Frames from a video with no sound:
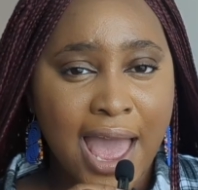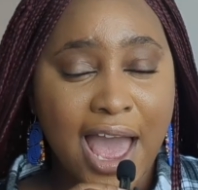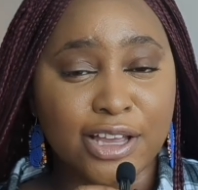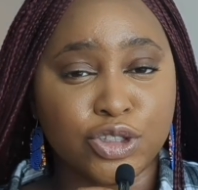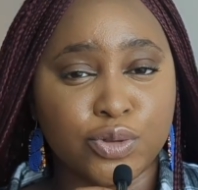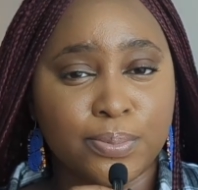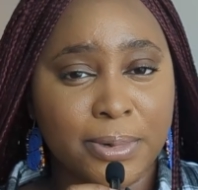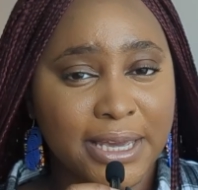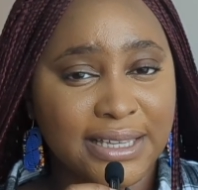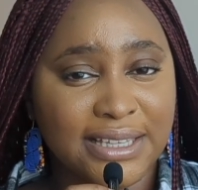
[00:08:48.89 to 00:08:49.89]
and you
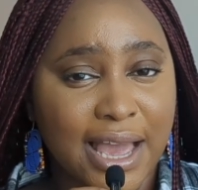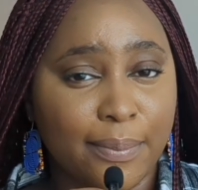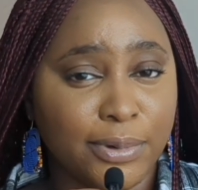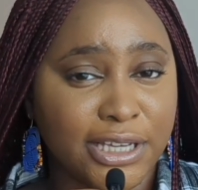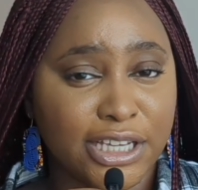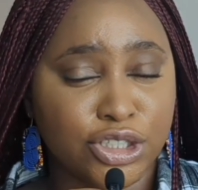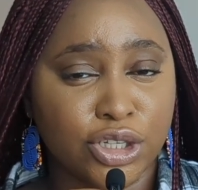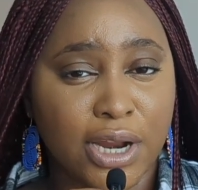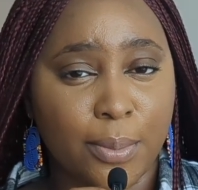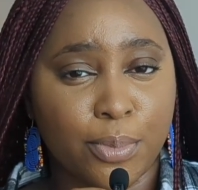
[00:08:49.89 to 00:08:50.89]
pay the
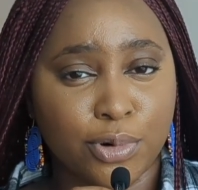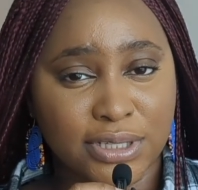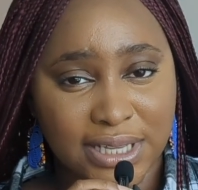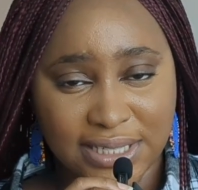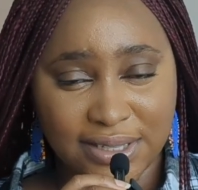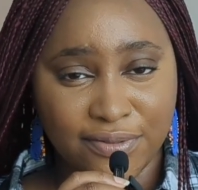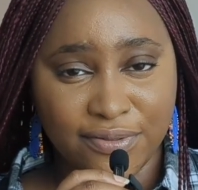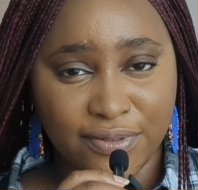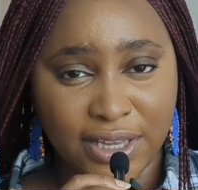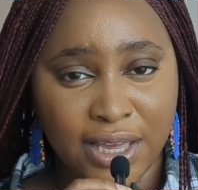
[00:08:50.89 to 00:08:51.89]
application and processing
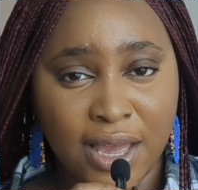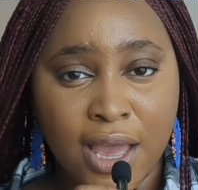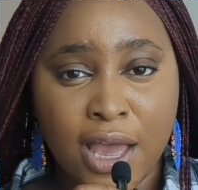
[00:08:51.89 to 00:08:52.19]
fee.